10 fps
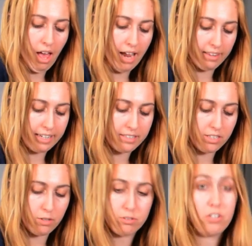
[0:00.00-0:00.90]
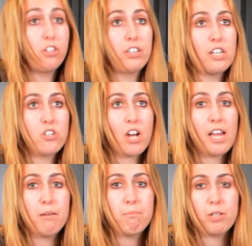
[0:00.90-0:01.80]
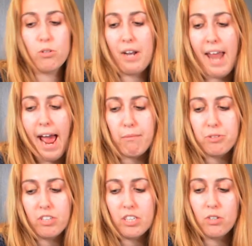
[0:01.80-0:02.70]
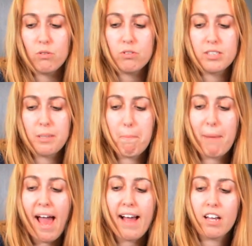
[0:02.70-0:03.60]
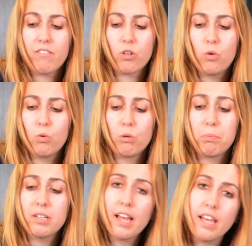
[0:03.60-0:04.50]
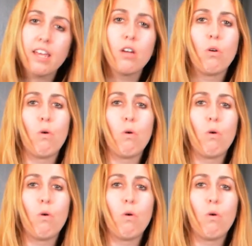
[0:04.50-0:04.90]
I like to use a cooking tray, but you could absolutely use the back of a cool plate